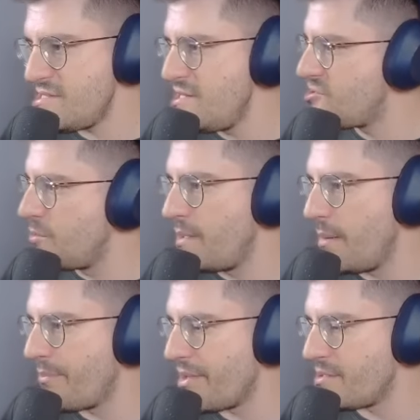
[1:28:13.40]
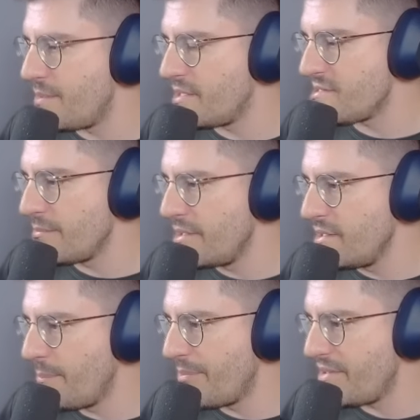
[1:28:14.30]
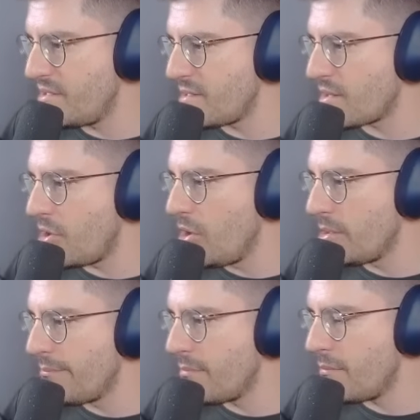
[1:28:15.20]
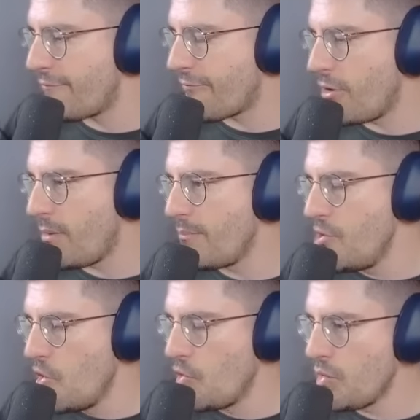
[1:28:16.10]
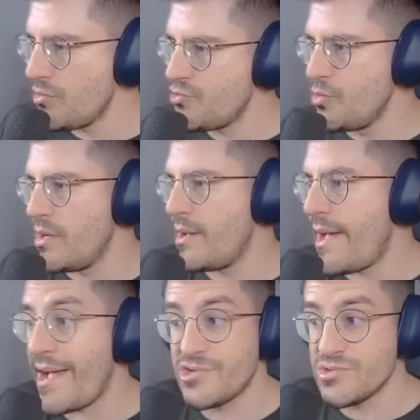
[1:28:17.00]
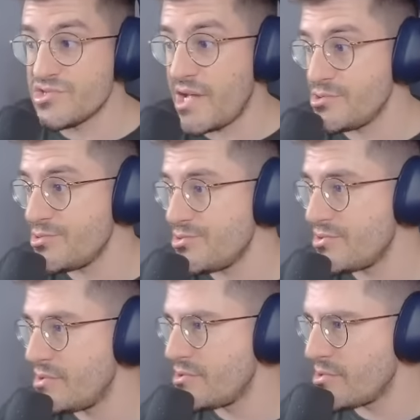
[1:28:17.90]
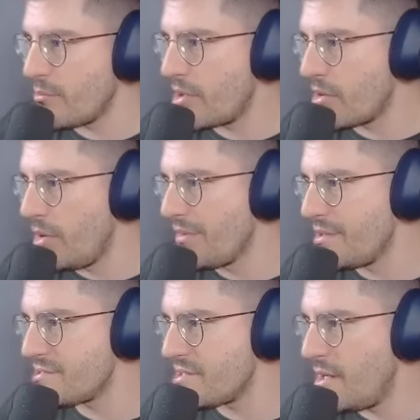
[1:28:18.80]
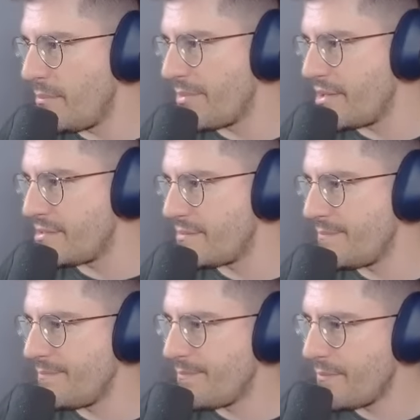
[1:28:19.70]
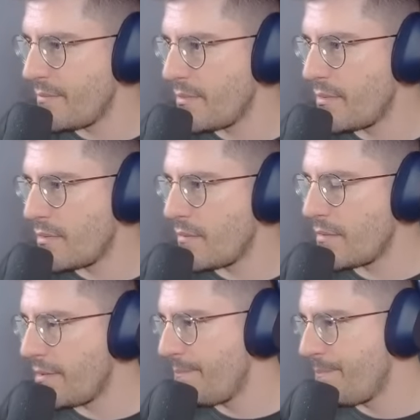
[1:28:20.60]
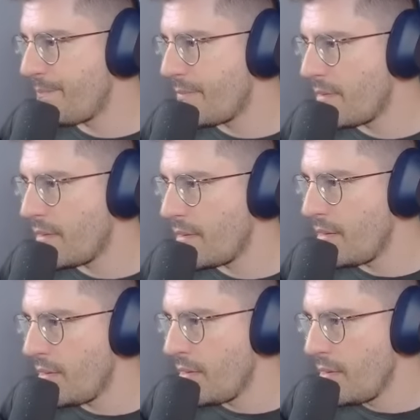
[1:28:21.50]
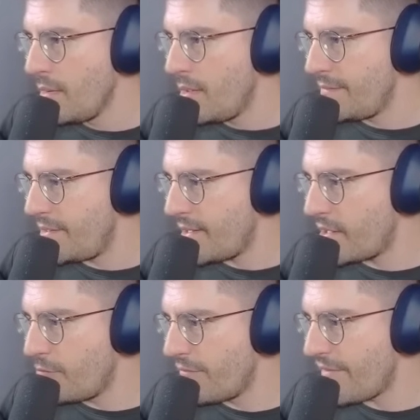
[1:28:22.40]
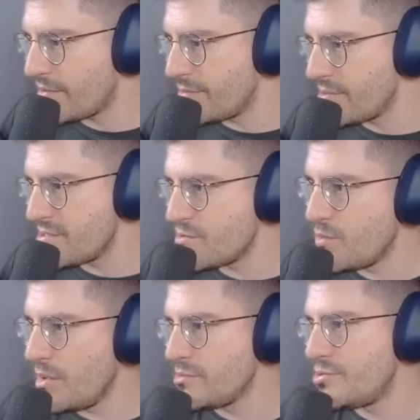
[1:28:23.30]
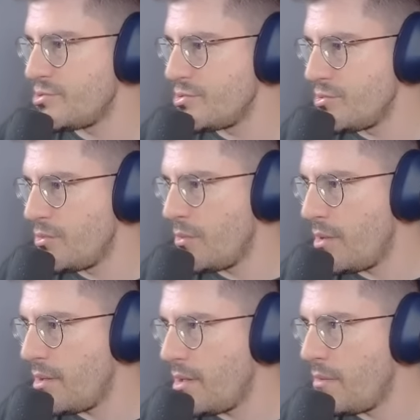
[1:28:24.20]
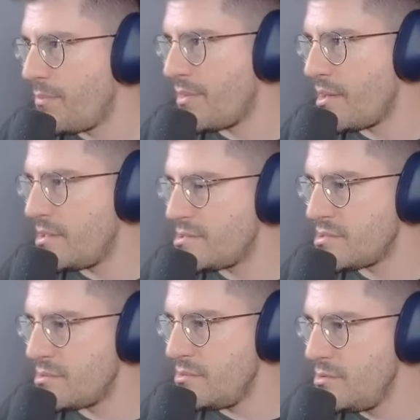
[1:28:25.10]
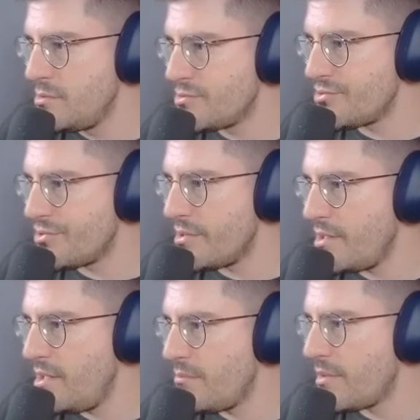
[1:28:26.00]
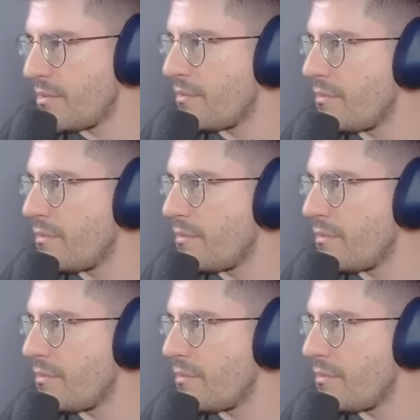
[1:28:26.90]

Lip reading: needs to be updated because I'm literally updating that column from null to an actual status. So I'm going to call this update, okay? And then I can refactor this as well to update user email